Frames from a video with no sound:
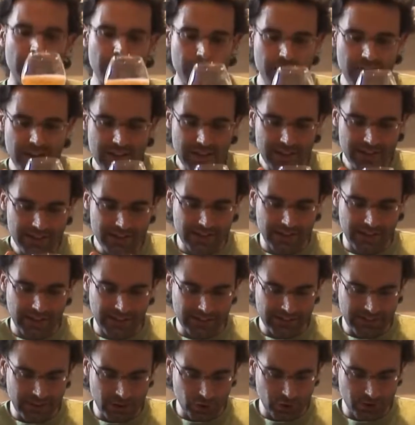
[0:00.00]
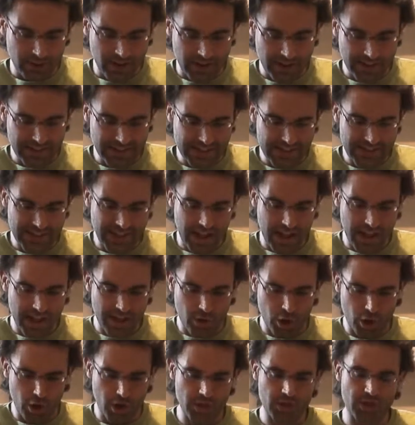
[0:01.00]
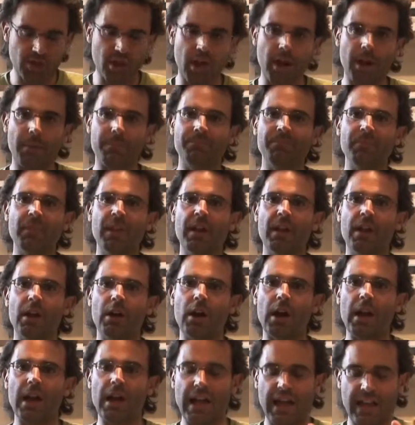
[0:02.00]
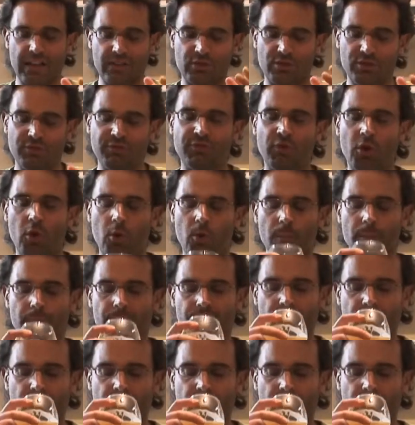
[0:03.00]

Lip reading: but it's like they're not staying on top as foam.